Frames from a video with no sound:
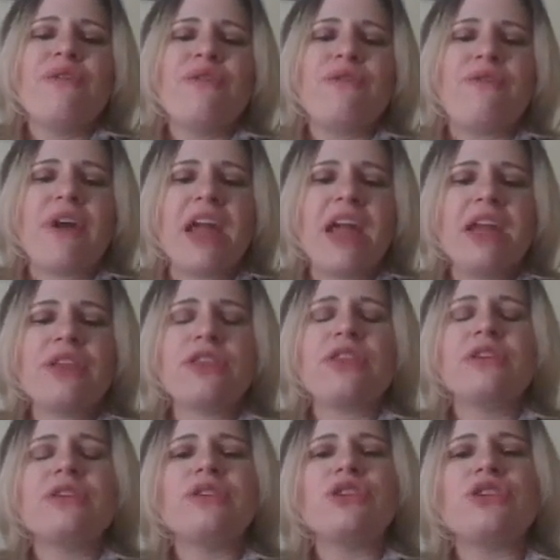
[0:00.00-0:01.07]
Faith
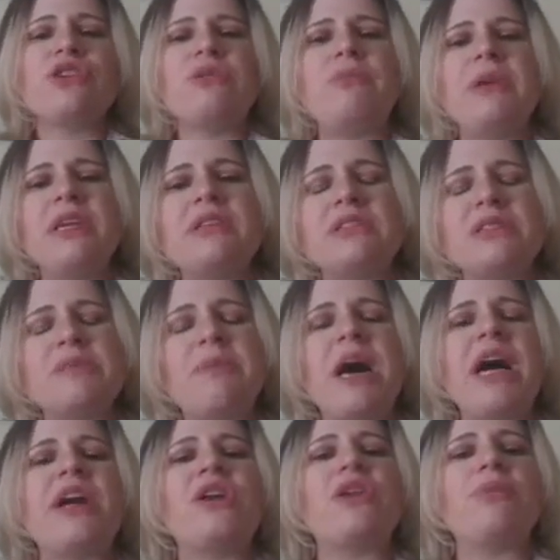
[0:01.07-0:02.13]
should be
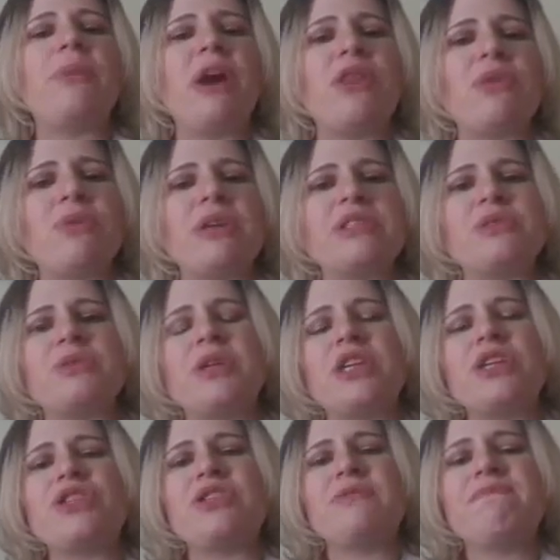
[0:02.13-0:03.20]
inspired by the
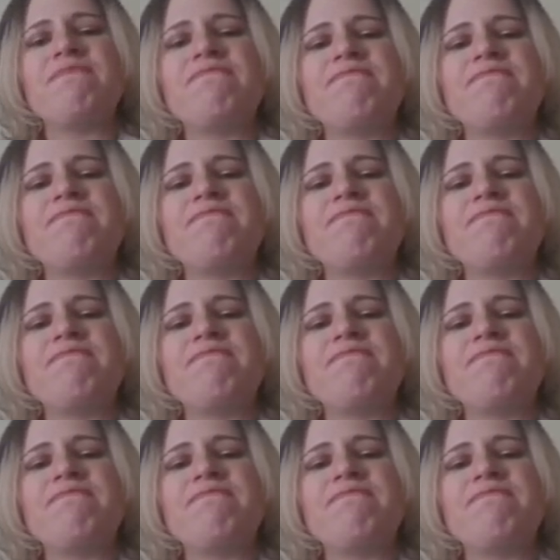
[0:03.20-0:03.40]
resurrection.